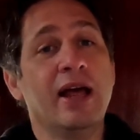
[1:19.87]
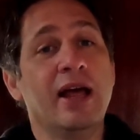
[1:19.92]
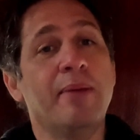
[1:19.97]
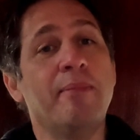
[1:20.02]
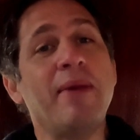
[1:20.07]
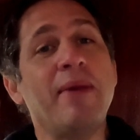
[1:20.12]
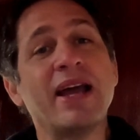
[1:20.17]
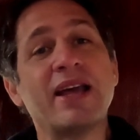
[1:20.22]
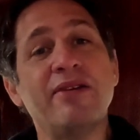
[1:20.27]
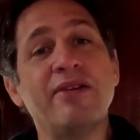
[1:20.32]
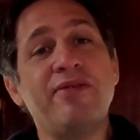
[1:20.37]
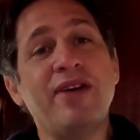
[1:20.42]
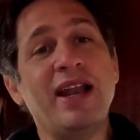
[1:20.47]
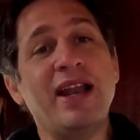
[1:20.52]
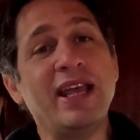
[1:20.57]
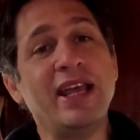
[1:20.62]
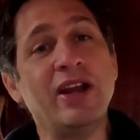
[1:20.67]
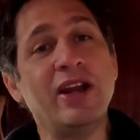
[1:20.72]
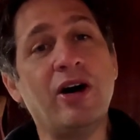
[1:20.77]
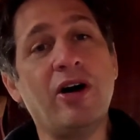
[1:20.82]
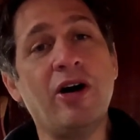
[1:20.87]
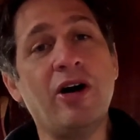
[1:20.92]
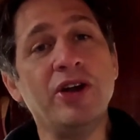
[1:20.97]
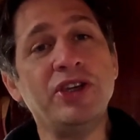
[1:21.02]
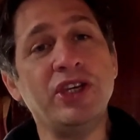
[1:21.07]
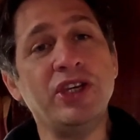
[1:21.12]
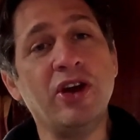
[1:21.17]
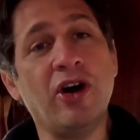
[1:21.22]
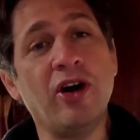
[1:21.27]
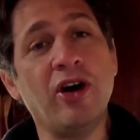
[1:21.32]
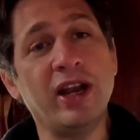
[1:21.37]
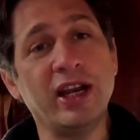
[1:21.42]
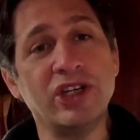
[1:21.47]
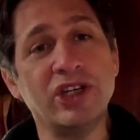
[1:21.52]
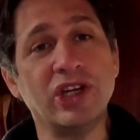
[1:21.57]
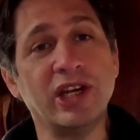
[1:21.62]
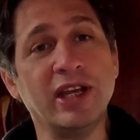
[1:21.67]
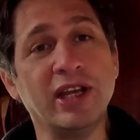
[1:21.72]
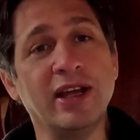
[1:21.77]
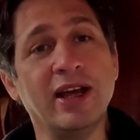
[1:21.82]
Machiavellian
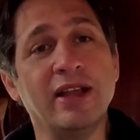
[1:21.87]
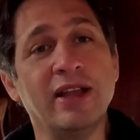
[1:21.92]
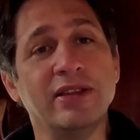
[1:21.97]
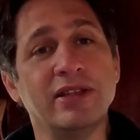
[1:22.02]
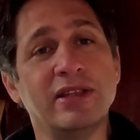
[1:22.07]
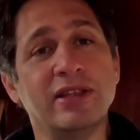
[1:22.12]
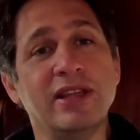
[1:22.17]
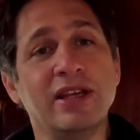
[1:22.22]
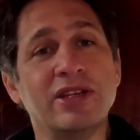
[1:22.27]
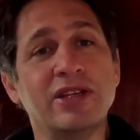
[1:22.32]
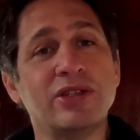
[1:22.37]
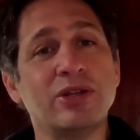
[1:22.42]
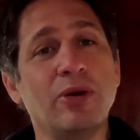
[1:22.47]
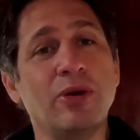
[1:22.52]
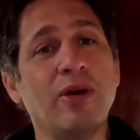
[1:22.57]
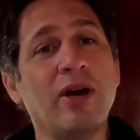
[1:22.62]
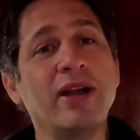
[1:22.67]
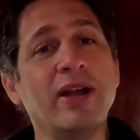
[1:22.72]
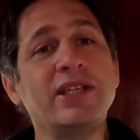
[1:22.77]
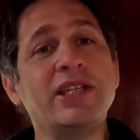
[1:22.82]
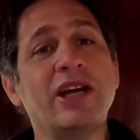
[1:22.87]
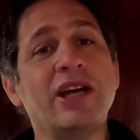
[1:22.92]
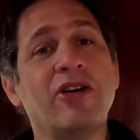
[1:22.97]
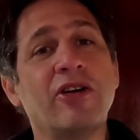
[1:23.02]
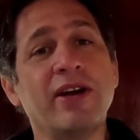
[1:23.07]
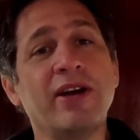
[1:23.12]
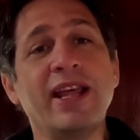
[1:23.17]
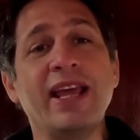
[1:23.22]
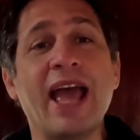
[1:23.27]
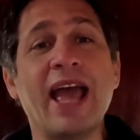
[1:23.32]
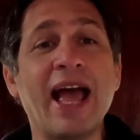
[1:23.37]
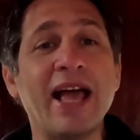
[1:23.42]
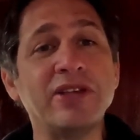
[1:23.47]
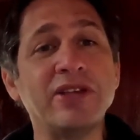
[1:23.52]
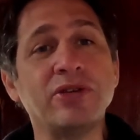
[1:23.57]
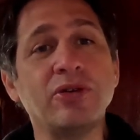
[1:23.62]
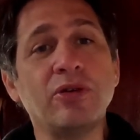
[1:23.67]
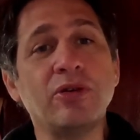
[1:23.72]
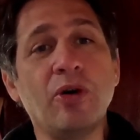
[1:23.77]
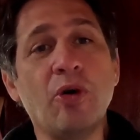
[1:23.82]
ideology, and this sort of like tyranny
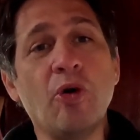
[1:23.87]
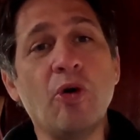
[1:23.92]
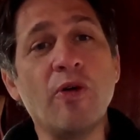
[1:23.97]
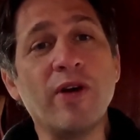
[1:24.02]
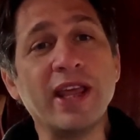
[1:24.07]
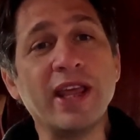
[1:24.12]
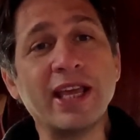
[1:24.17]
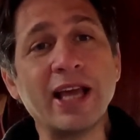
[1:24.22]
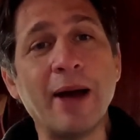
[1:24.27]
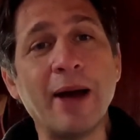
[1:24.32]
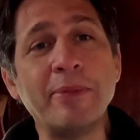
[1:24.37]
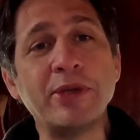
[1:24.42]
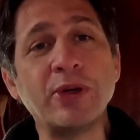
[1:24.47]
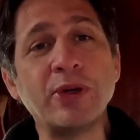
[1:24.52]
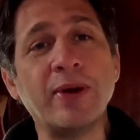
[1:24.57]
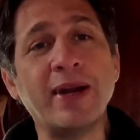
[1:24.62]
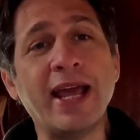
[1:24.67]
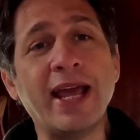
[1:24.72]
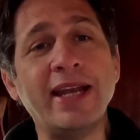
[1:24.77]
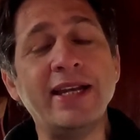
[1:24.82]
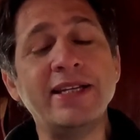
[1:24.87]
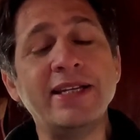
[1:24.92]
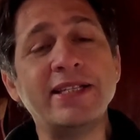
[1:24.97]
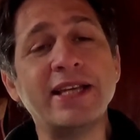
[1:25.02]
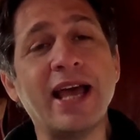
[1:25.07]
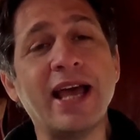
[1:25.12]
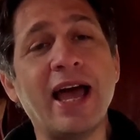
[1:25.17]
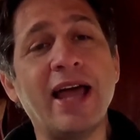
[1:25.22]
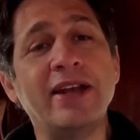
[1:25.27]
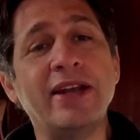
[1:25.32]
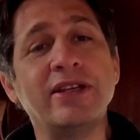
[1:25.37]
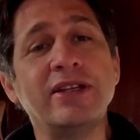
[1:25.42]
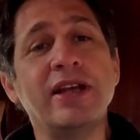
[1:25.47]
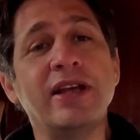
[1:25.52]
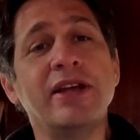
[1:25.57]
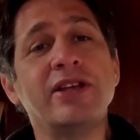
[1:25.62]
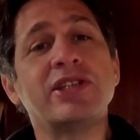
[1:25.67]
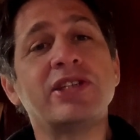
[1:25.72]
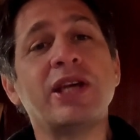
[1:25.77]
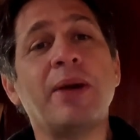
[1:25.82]
has already come to an end. And
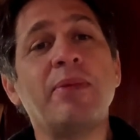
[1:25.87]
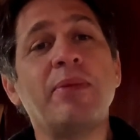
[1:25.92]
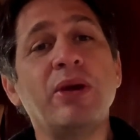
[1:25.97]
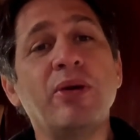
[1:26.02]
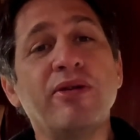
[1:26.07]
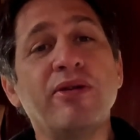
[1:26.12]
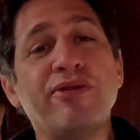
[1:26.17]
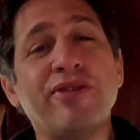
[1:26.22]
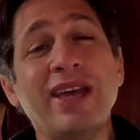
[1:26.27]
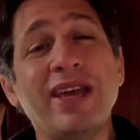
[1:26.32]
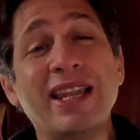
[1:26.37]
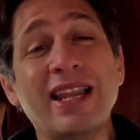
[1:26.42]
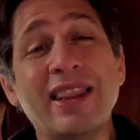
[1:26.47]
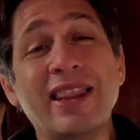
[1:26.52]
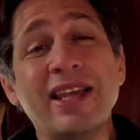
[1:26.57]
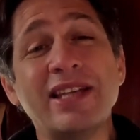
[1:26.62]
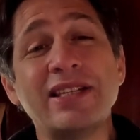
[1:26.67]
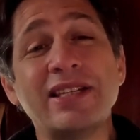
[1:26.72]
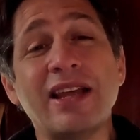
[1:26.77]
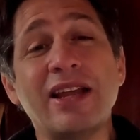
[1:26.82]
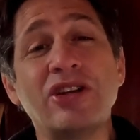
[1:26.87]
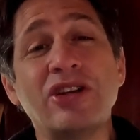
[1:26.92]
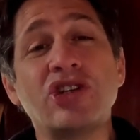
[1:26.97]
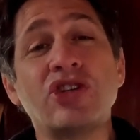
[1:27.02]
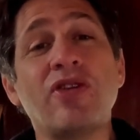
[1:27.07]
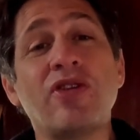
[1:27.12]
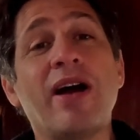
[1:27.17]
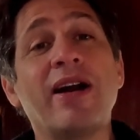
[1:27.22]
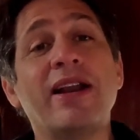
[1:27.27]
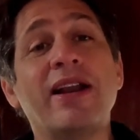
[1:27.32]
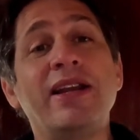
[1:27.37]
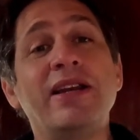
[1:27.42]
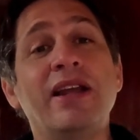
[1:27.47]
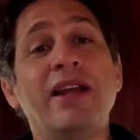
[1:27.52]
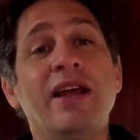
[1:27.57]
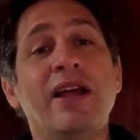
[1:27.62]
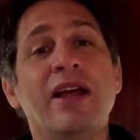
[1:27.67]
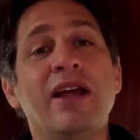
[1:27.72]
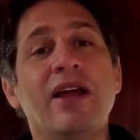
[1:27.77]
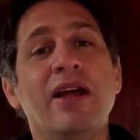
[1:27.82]
some of you are feeling this and struggling
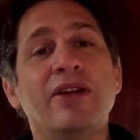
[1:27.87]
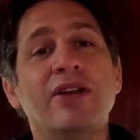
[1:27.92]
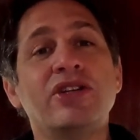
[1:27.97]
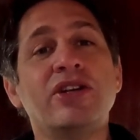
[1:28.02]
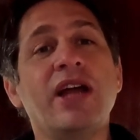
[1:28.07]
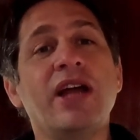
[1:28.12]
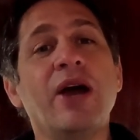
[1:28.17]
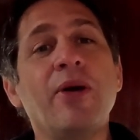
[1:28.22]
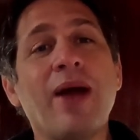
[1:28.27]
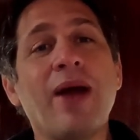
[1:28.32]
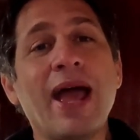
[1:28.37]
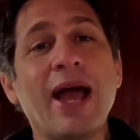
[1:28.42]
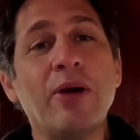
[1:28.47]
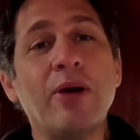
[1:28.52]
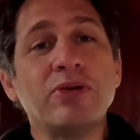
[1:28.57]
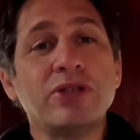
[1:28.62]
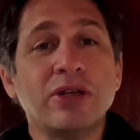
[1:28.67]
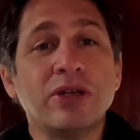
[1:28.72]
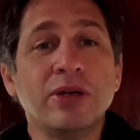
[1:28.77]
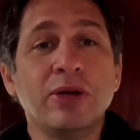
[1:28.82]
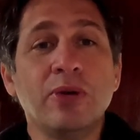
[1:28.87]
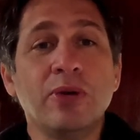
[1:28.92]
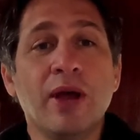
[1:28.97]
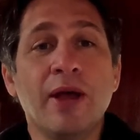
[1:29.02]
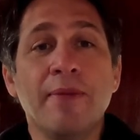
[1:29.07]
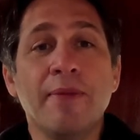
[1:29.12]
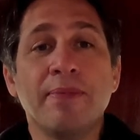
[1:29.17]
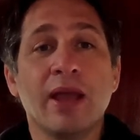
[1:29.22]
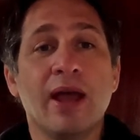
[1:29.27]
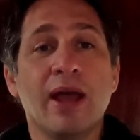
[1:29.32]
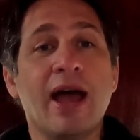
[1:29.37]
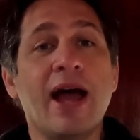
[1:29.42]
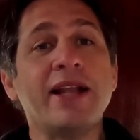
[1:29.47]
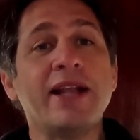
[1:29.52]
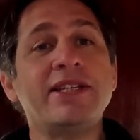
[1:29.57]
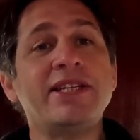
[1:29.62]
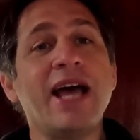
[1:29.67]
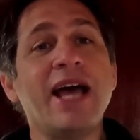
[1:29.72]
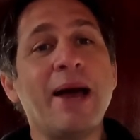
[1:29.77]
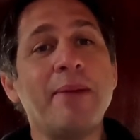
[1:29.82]
to know how to
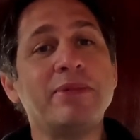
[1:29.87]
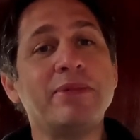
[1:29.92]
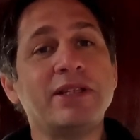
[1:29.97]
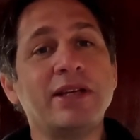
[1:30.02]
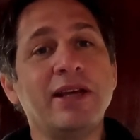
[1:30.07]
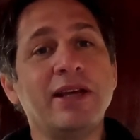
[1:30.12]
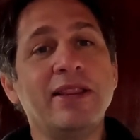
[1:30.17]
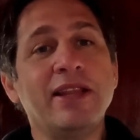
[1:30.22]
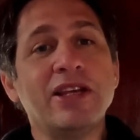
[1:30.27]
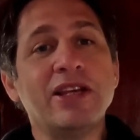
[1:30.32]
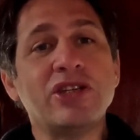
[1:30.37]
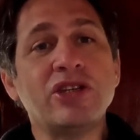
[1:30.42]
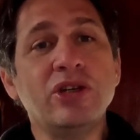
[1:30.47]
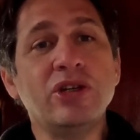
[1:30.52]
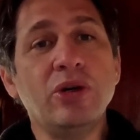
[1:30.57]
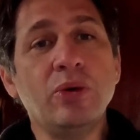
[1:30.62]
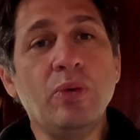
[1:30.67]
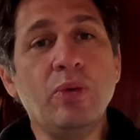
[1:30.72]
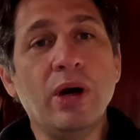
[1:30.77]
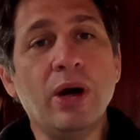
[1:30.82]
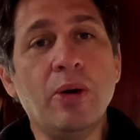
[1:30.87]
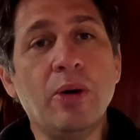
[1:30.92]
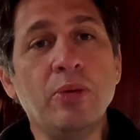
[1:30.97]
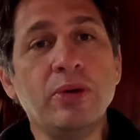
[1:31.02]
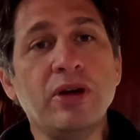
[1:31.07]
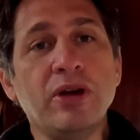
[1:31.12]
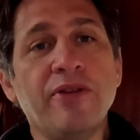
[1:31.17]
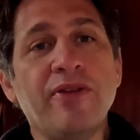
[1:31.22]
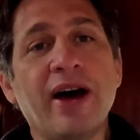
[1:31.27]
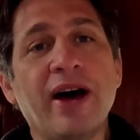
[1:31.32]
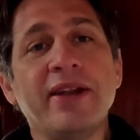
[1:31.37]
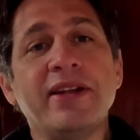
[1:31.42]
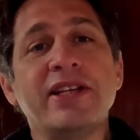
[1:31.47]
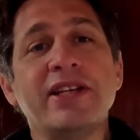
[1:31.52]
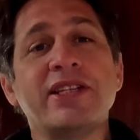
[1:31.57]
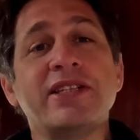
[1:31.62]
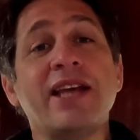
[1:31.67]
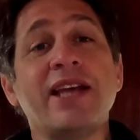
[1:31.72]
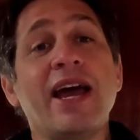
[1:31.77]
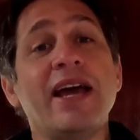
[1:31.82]
adapt in this new world of
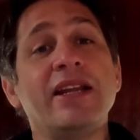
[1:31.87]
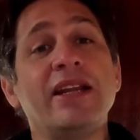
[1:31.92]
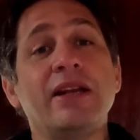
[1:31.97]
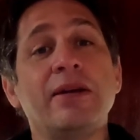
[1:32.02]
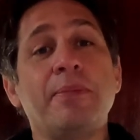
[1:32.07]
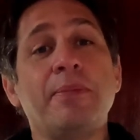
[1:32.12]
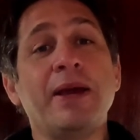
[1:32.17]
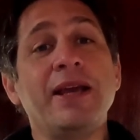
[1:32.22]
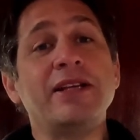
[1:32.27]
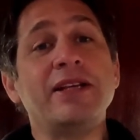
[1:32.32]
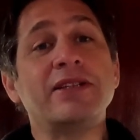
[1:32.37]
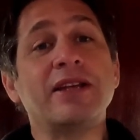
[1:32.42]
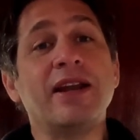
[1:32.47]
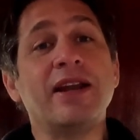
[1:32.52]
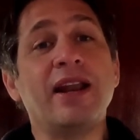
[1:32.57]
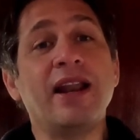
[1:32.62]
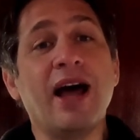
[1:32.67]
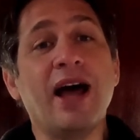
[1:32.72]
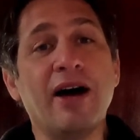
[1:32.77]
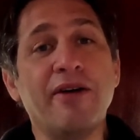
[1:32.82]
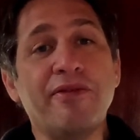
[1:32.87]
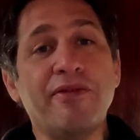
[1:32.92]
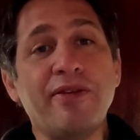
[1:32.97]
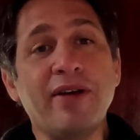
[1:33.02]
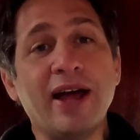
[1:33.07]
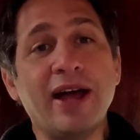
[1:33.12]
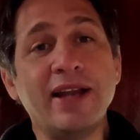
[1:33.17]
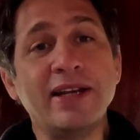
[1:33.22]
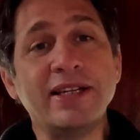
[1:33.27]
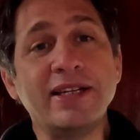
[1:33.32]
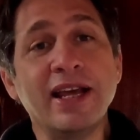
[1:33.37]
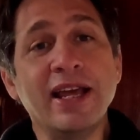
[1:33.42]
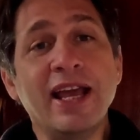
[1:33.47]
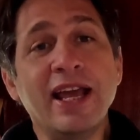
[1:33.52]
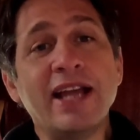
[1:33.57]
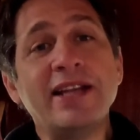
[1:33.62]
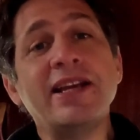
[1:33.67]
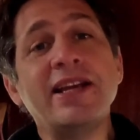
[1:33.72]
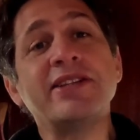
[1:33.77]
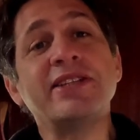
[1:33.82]
understanding, peace, and love. And
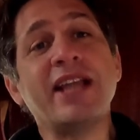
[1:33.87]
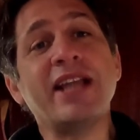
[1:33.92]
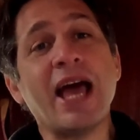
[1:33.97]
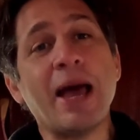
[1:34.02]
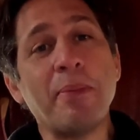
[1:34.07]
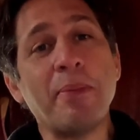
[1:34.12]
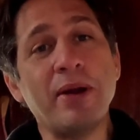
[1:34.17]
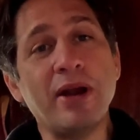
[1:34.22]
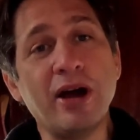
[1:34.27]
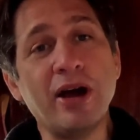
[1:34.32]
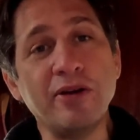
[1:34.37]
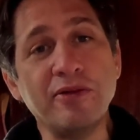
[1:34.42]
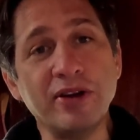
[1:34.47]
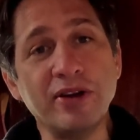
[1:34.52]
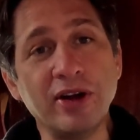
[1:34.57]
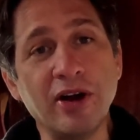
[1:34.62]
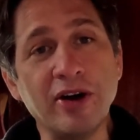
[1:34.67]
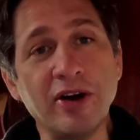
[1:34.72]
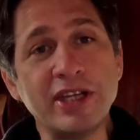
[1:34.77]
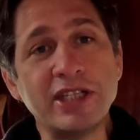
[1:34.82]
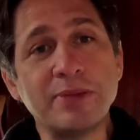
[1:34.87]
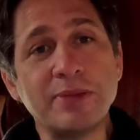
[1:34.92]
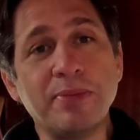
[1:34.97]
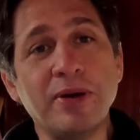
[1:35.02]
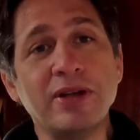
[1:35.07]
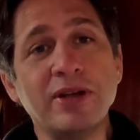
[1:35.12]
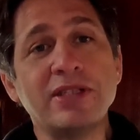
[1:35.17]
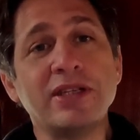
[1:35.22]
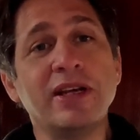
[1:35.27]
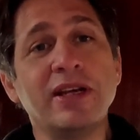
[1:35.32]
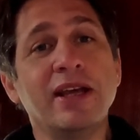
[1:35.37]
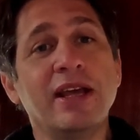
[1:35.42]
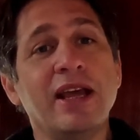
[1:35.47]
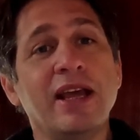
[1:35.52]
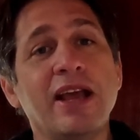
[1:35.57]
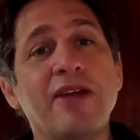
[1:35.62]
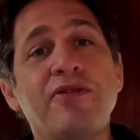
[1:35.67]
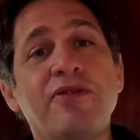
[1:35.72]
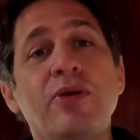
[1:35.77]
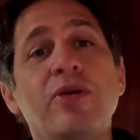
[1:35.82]
it doesn't happen overnight, but
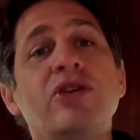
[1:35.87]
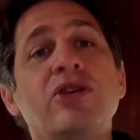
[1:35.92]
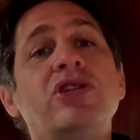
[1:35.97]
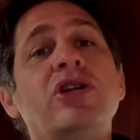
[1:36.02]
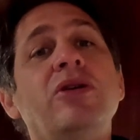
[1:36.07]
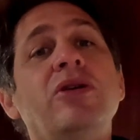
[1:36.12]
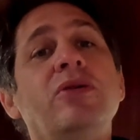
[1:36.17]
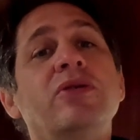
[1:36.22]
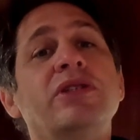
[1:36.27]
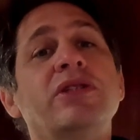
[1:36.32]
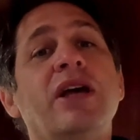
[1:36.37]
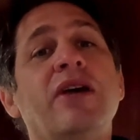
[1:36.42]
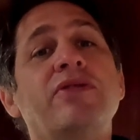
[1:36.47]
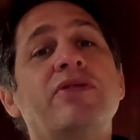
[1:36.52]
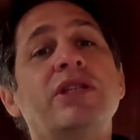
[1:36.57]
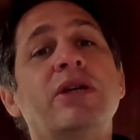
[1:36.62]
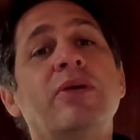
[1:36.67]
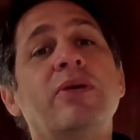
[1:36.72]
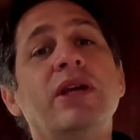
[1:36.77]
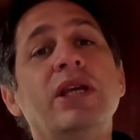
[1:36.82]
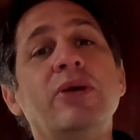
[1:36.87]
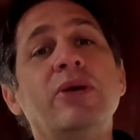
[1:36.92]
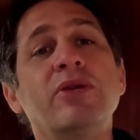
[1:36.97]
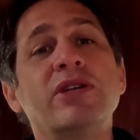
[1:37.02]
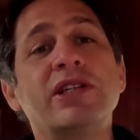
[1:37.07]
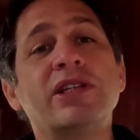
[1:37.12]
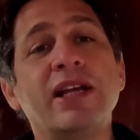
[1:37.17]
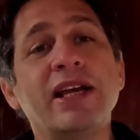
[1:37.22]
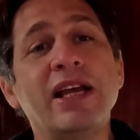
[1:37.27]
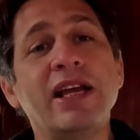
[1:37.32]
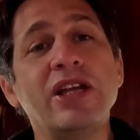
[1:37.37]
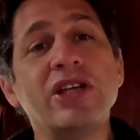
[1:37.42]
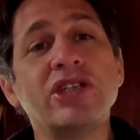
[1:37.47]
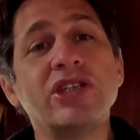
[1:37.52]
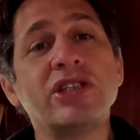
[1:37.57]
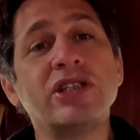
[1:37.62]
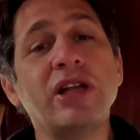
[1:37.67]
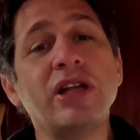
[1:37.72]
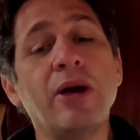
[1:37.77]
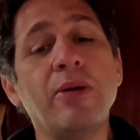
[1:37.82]
if you attune yourself to it, you will see it
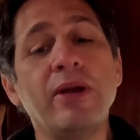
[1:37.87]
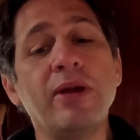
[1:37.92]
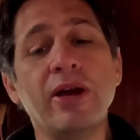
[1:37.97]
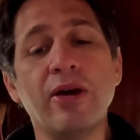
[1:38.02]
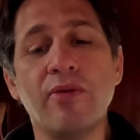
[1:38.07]
slowly